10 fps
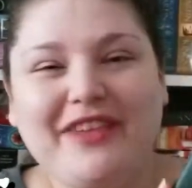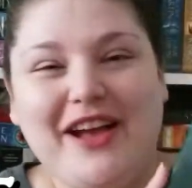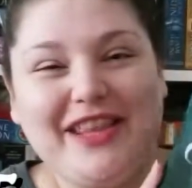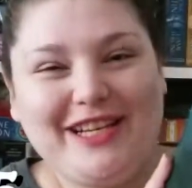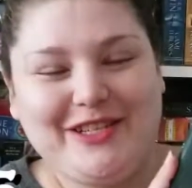
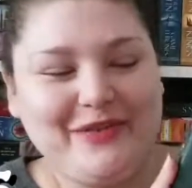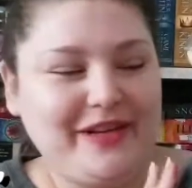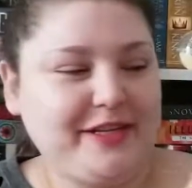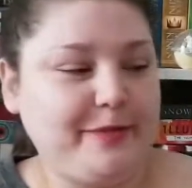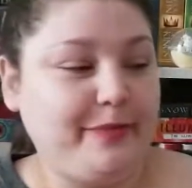I'm not sure
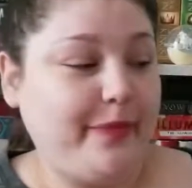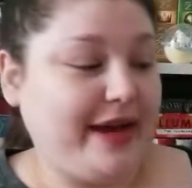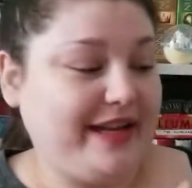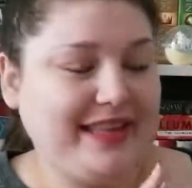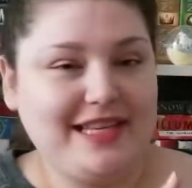which,
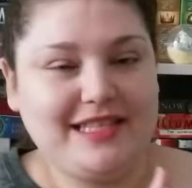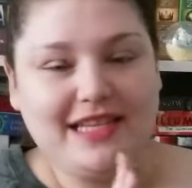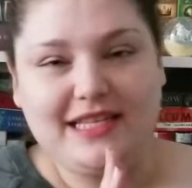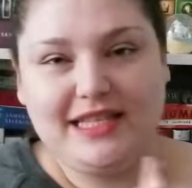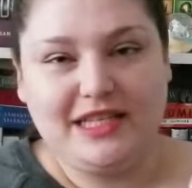but this
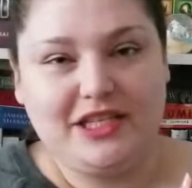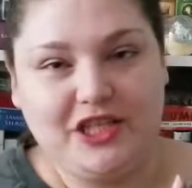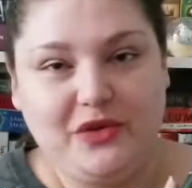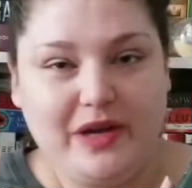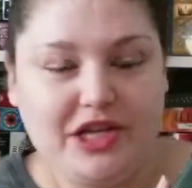is the
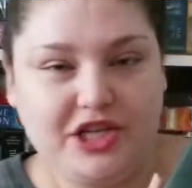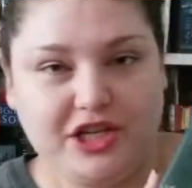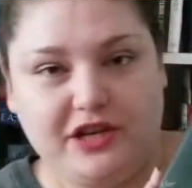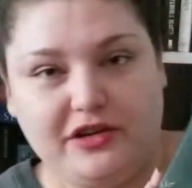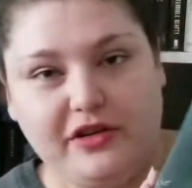
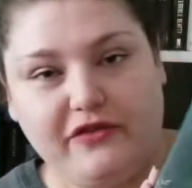continuation